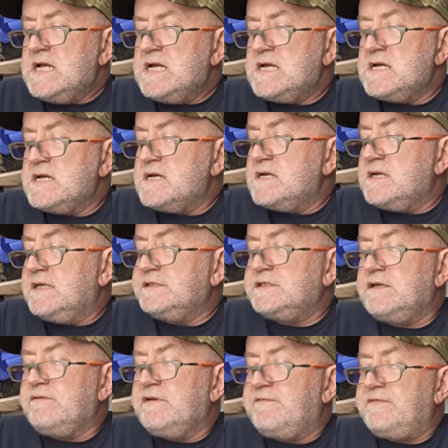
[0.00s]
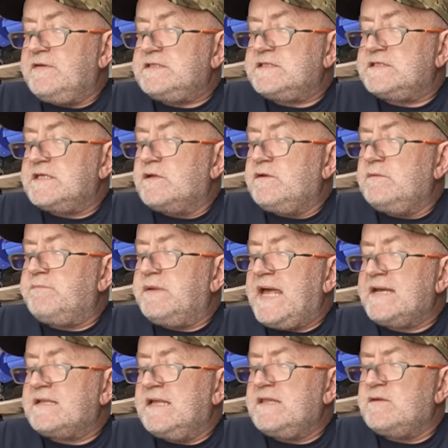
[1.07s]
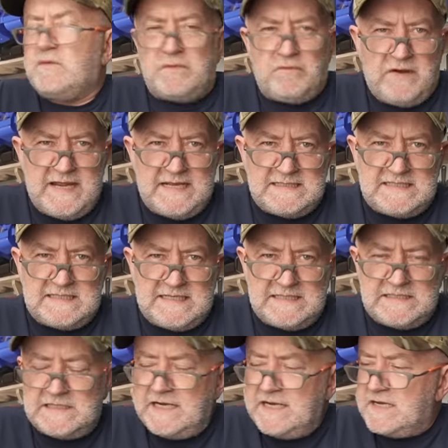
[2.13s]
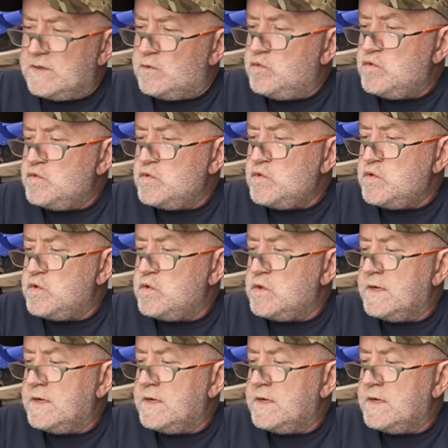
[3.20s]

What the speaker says: Interior features include black leather with red stitching. Whew.